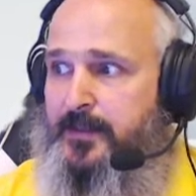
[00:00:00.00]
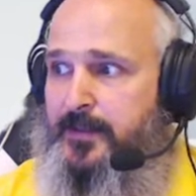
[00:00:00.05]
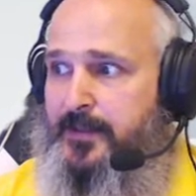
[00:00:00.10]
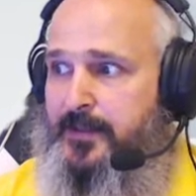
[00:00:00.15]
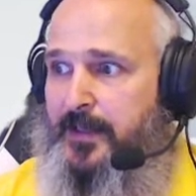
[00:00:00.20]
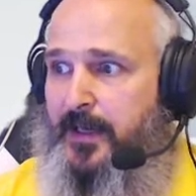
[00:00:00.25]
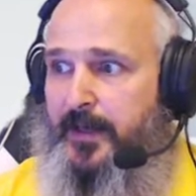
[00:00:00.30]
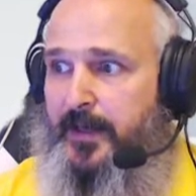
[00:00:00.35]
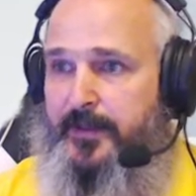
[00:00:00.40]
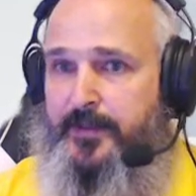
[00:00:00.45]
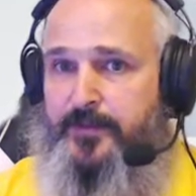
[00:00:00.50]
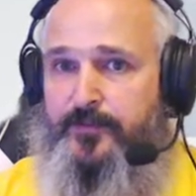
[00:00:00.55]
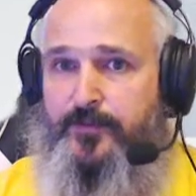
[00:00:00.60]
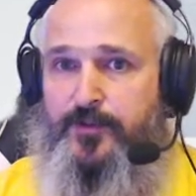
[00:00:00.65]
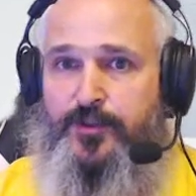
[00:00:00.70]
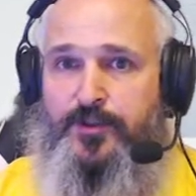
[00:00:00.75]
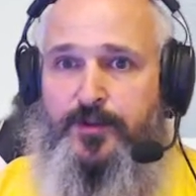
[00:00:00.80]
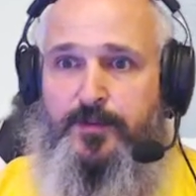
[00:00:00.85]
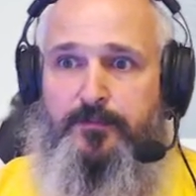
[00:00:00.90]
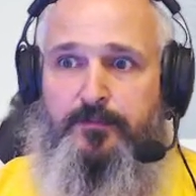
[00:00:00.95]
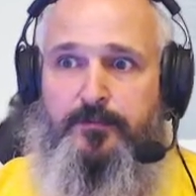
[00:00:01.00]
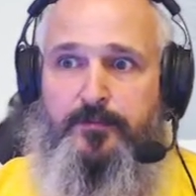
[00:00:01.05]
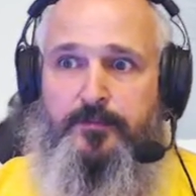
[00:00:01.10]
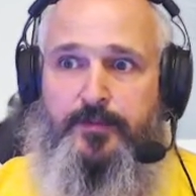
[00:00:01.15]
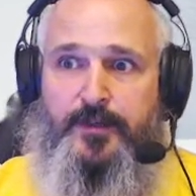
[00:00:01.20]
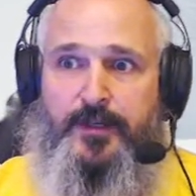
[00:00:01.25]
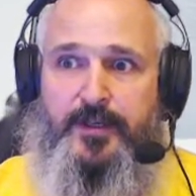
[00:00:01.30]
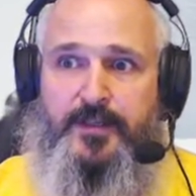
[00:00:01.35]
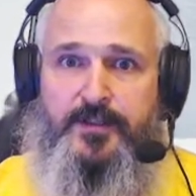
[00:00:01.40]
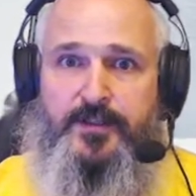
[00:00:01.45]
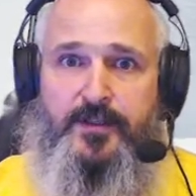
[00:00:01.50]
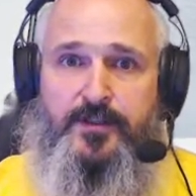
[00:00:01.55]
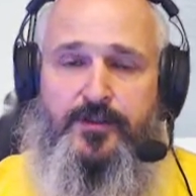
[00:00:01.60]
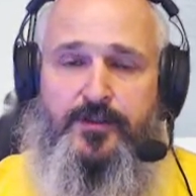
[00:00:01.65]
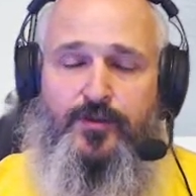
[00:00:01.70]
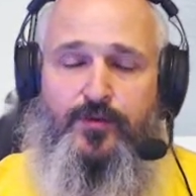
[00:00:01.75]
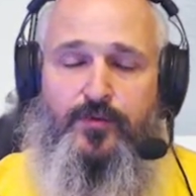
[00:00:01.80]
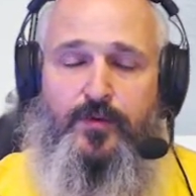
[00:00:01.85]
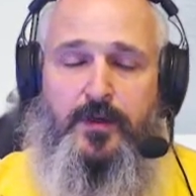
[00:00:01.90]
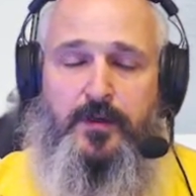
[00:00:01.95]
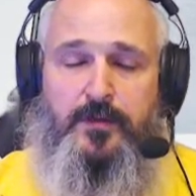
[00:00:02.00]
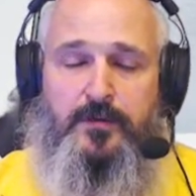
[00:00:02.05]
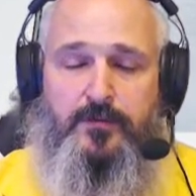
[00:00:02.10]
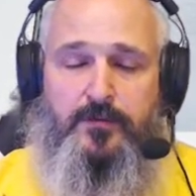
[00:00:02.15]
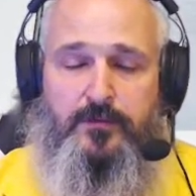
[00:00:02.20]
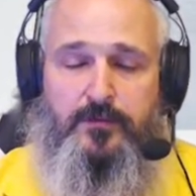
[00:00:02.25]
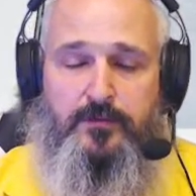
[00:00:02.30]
the sides, which brings us to a